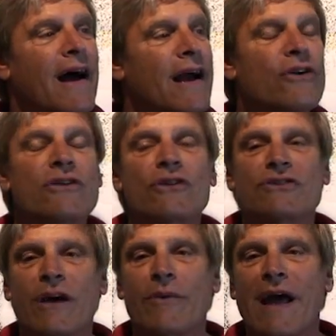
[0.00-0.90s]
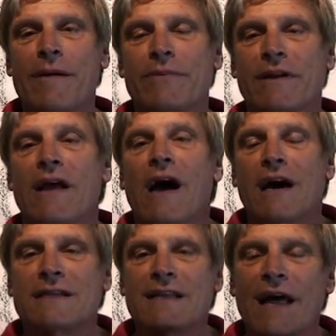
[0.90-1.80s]
I couldn't understand what happened
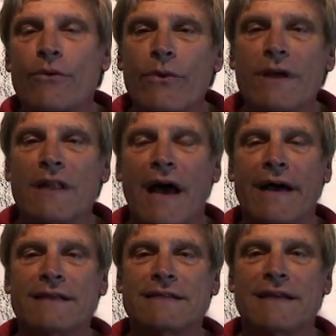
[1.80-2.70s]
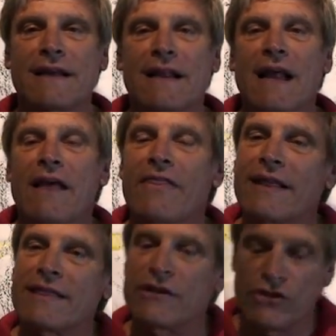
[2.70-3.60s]
until I realized
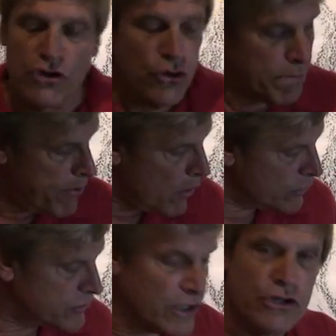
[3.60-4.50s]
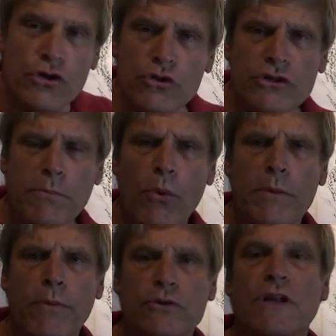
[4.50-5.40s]
that the 2
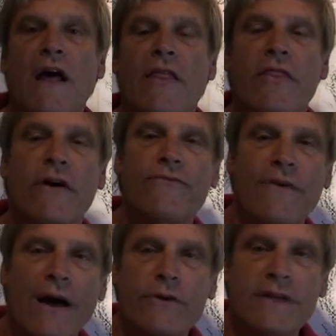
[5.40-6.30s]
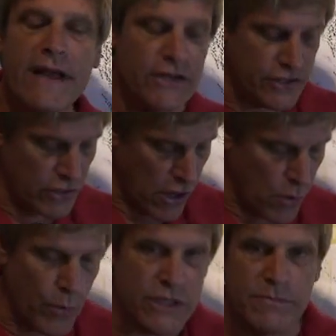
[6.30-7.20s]
support posts, the foundation
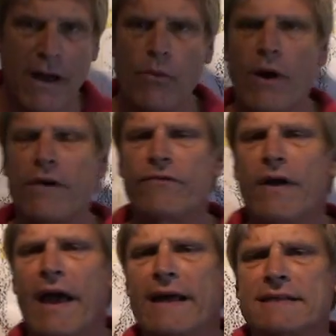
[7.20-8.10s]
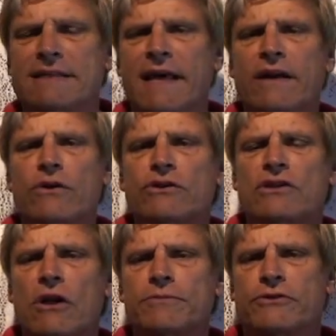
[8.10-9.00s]
on which my wife had set her
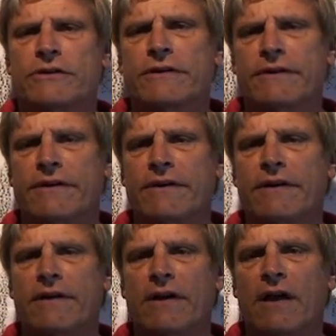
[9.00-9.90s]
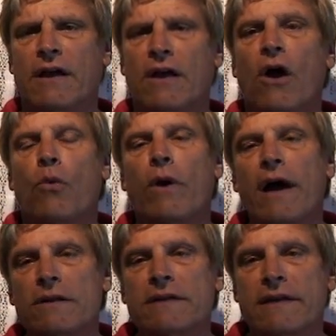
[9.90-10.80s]
sculpture, were
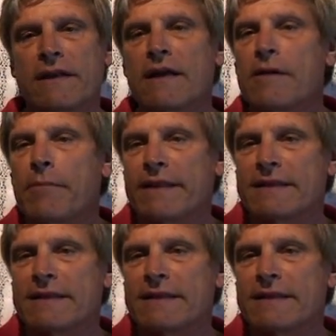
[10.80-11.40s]
held in by